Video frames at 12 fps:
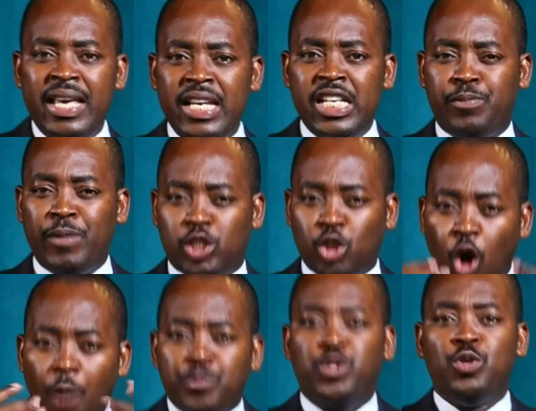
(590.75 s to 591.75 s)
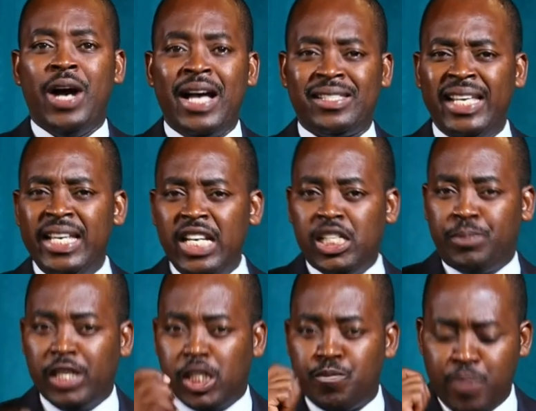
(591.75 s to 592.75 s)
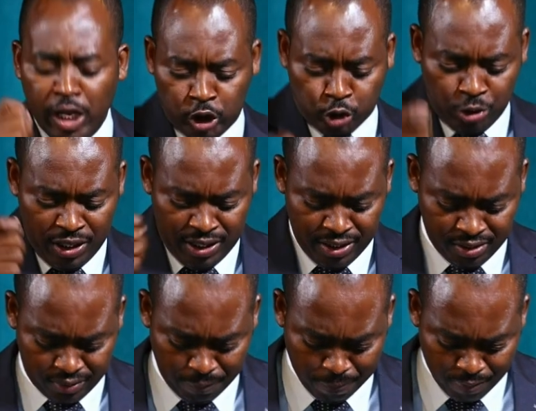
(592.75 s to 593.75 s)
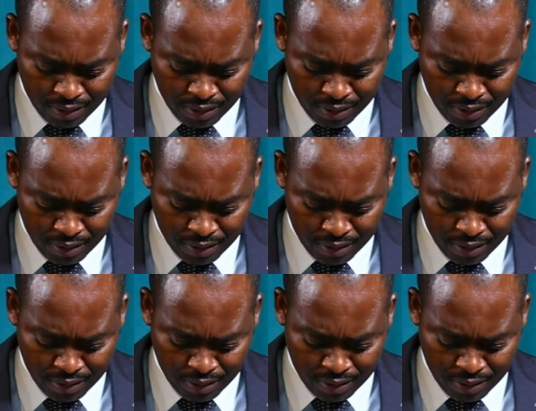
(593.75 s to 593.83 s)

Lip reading: He speaks hopes to us. He speaks peace to us.